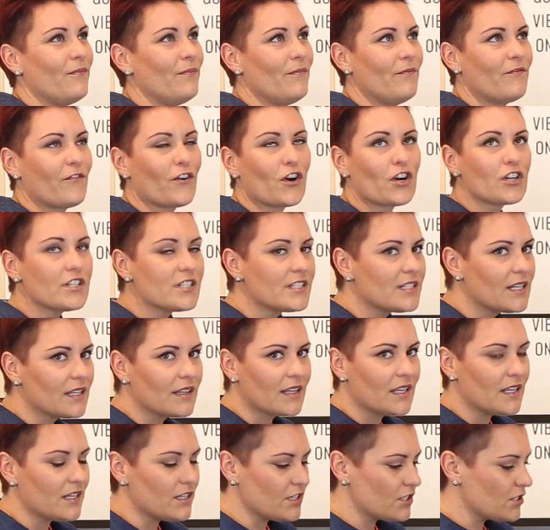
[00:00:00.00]
first in
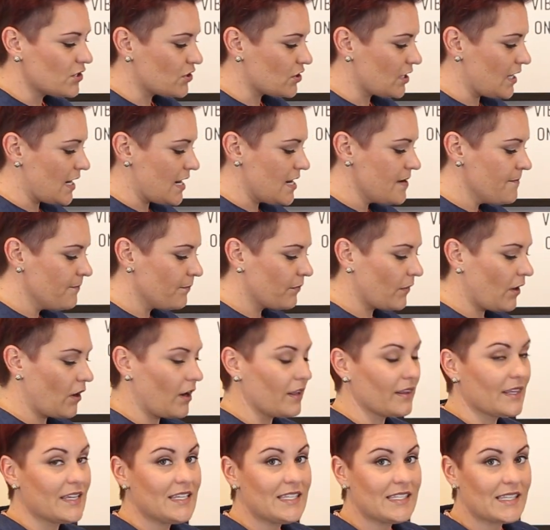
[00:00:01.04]
the industry, or at
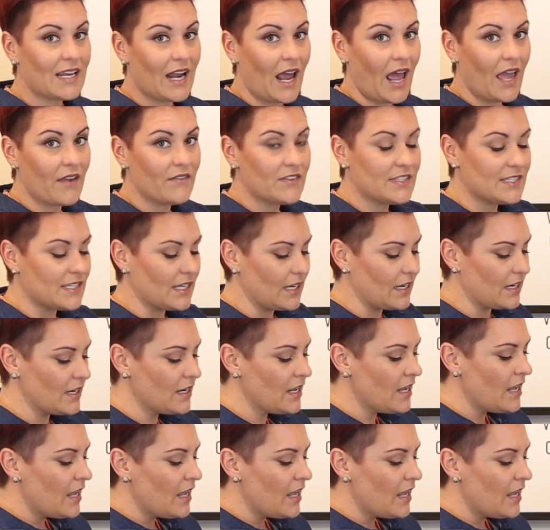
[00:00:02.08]
least that I've seen,